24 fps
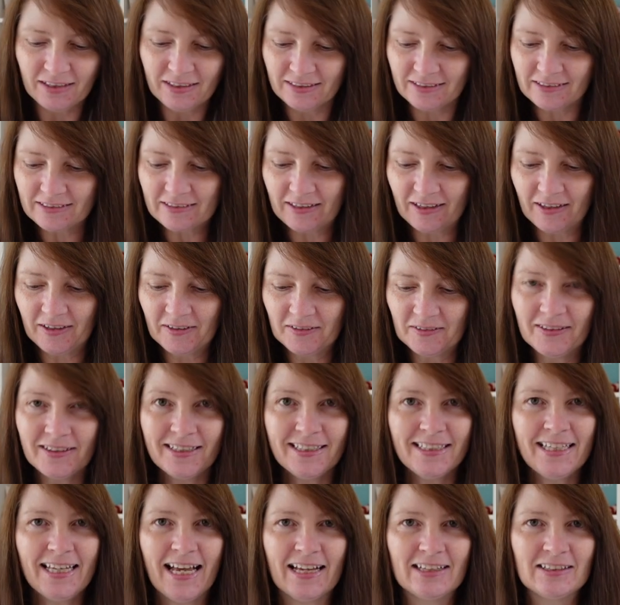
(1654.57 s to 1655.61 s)
So
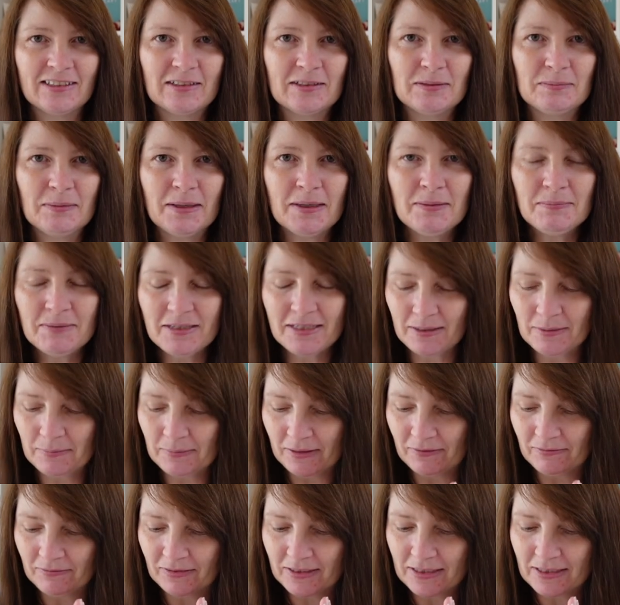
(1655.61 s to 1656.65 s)
yeah, she's made me some
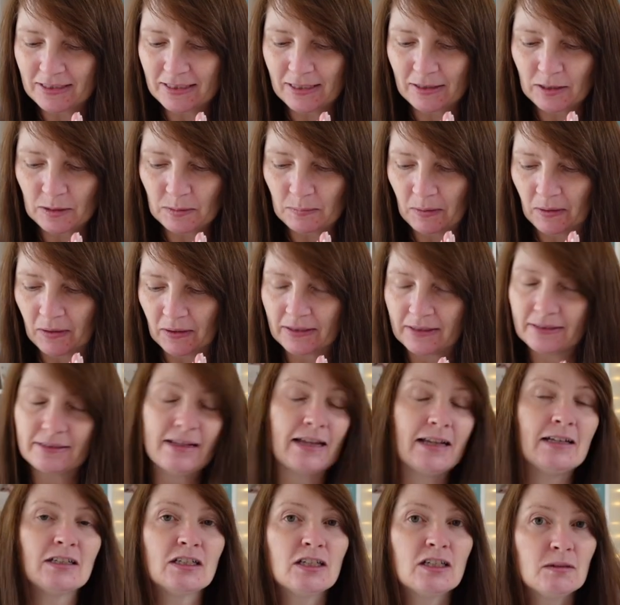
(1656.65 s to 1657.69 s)
lovely stitch markers,
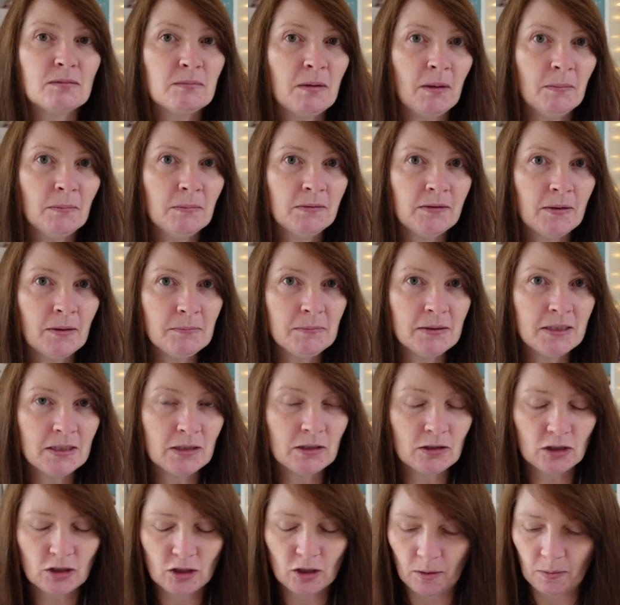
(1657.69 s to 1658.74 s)
and she's popped some in
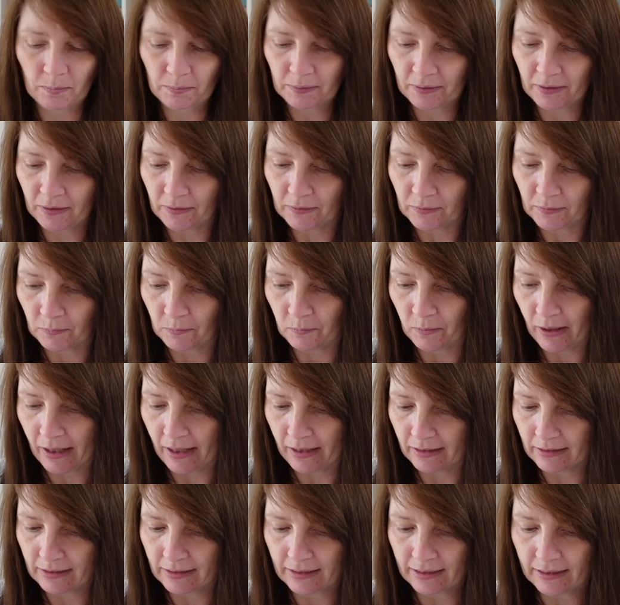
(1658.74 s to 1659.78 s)
the shop as
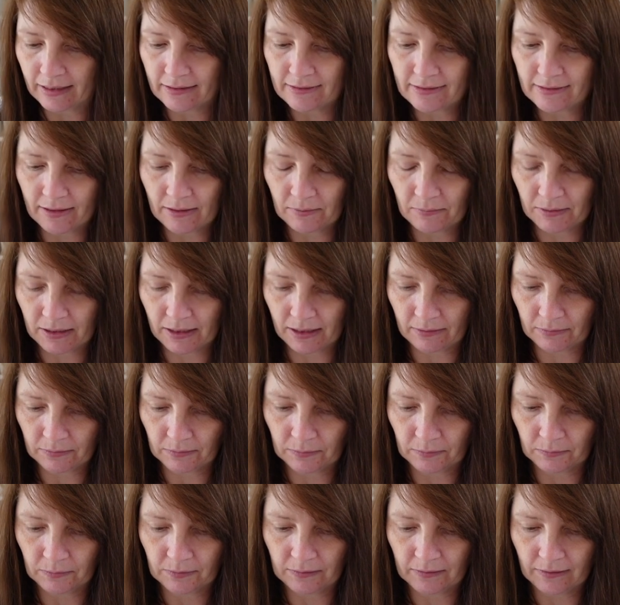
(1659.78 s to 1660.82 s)
well, in case anyone
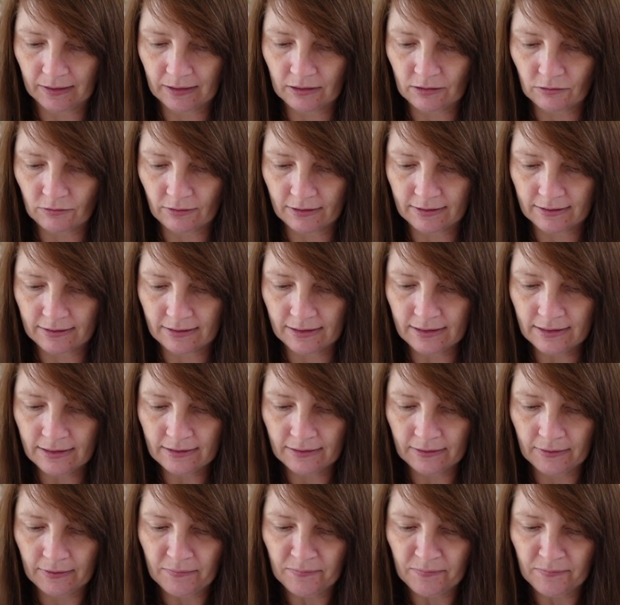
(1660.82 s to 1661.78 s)
else was interested.